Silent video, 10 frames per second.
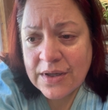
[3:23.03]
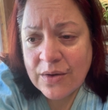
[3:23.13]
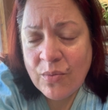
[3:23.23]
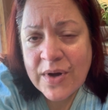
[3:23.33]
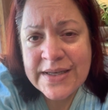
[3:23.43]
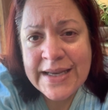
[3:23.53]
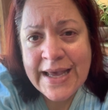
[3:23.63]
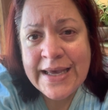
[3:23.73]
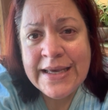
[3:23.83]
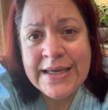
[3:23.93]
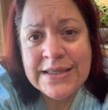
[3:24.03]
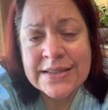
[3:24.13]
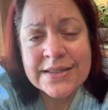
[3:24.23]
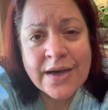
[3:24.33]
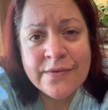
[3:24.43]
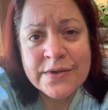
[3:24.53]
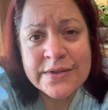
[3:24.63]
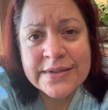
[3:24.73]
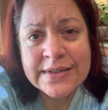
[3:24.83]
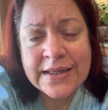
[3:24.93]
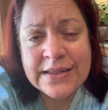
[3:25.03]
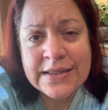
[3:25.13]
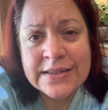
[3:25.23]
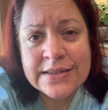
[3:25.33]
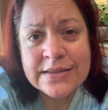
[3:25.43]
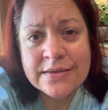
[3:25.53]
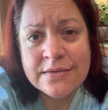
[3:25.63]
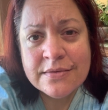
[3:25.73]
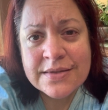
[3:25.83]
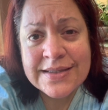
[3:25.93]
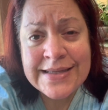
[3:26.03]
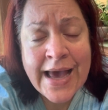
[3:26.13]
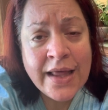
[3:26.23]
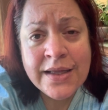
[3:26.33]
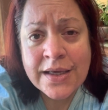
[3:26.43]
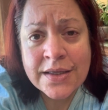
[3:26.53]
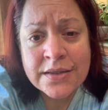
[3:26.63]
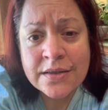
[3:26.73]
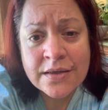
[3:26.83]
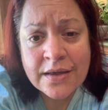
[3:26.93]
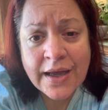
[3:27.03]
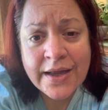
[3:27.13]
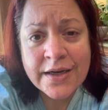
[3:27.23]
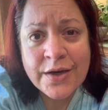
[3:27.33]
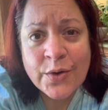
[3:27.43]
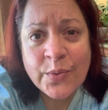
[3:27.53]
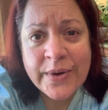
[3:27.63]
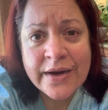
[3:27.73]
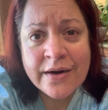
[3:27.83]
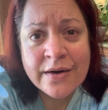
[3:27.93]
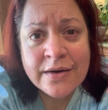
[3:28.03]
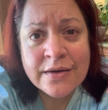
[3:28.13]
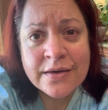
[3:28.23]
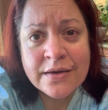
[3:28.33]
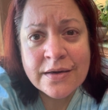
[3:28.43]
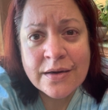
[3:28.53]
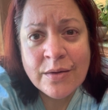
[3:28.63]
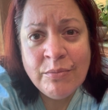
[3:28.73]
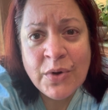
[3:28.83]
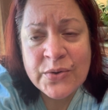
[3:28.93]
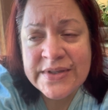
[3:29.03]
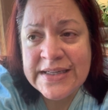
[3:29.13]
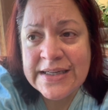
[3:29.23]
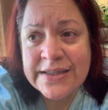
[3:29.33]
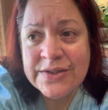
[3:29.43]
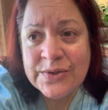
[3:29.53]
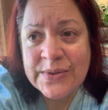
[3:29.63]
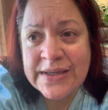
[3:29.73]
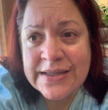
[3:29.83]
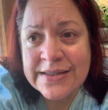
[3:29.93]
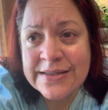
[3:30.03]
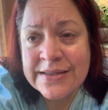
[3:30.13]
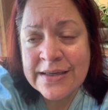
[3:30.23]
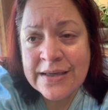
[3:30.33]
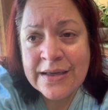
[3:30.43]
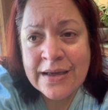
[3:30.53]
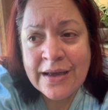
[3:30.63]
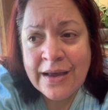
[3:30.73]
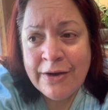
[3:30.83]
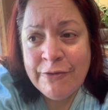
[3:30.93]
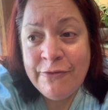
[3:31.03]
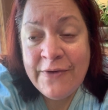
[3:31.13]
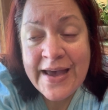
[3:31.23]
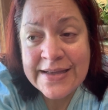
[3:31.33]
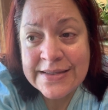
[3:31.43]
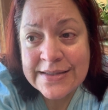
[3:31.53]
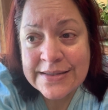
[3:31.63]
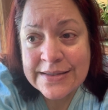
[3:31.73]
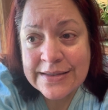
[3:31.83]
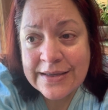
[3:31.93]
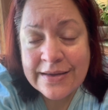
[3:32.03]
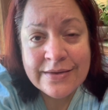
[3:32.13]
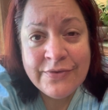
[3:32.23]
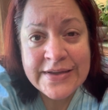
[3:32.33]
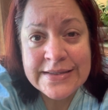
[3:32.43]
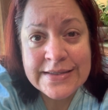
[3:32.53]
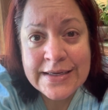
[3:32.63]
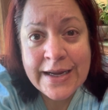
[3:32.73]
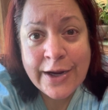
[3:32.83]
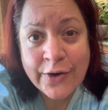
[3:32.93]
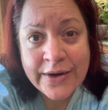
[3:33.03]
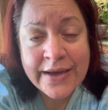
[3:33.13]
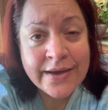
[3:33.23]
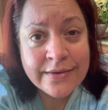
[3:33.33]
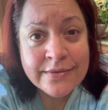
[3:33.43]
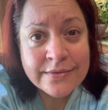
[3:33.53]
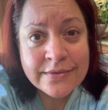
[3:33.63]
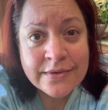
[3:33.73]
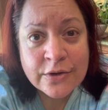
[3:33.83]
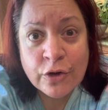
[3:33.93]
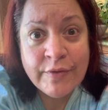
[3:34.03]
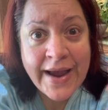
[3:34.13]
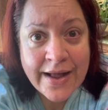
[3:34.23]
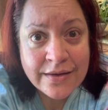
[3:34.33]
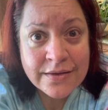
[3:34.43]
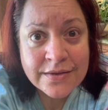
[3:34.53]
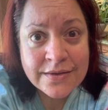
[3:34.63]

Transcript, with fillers: one day he discovers that this stallion out of nowhere moseyed into his fence, fenced in area, corral.